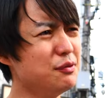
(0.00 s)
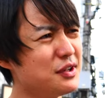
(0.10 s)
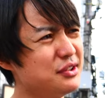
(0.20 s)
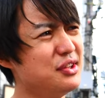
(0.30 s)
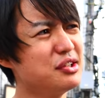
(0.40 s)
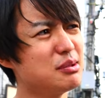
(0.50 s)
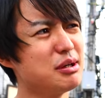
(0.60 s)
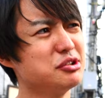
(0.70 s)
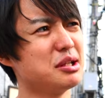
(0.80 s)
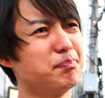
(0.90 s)
If I think
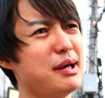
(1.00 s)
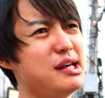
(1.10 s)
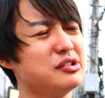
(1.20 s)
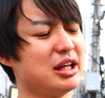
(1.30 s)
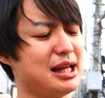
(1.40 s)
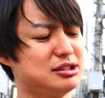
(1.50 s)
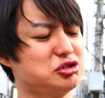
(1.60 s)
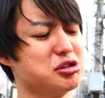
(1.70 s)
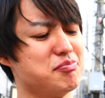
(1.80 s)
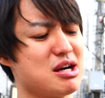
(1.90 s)
about the paying
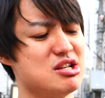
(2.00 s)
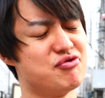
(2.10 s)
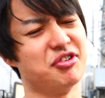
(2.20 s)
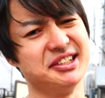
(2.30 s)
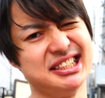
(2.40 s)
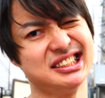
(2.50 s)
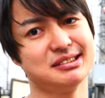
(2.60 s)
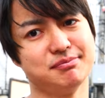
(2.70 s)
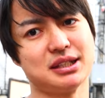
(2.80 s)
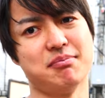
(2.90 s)
extra money for
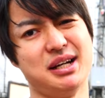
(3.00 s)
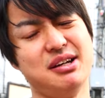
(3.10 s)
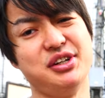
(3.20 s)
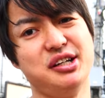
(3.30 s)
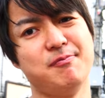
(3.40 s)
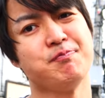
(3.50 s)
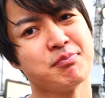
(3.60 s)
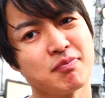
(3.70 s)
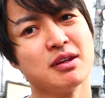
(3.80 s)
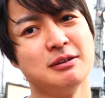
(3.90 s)
this, maybe
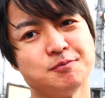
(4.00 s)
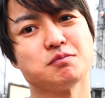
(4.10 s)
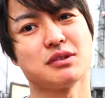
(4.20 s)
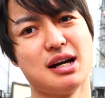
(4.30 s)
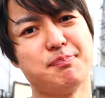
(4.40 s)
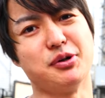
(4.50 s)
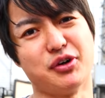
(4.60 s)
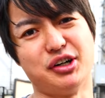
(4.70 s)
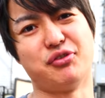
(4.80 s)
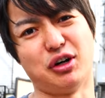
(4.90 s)
I
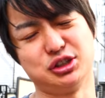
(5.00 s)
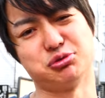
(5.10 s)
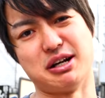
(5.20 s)
prefer the first